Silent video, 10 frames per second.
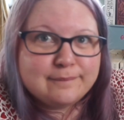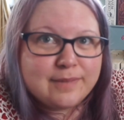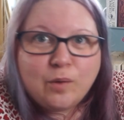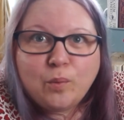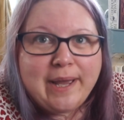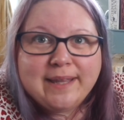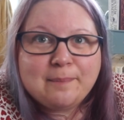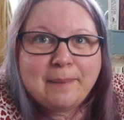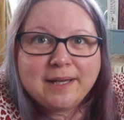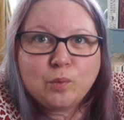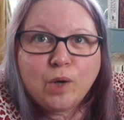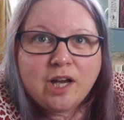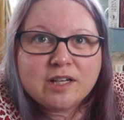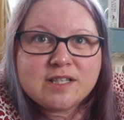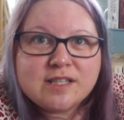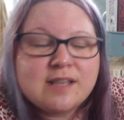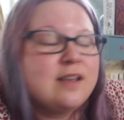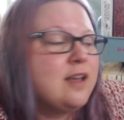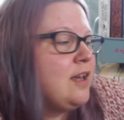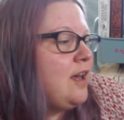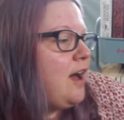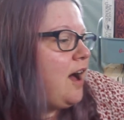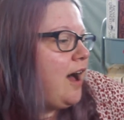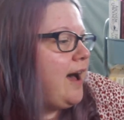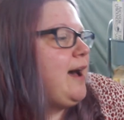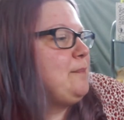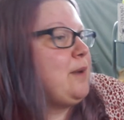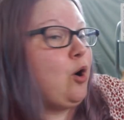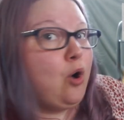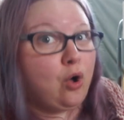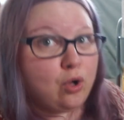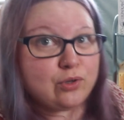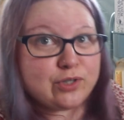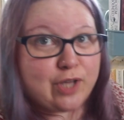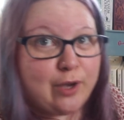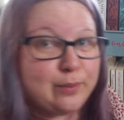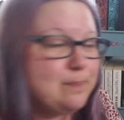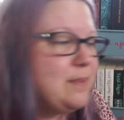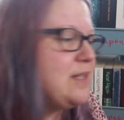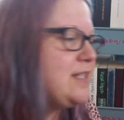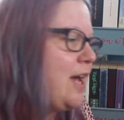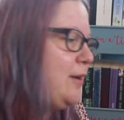The way the mind works. Um, also, so,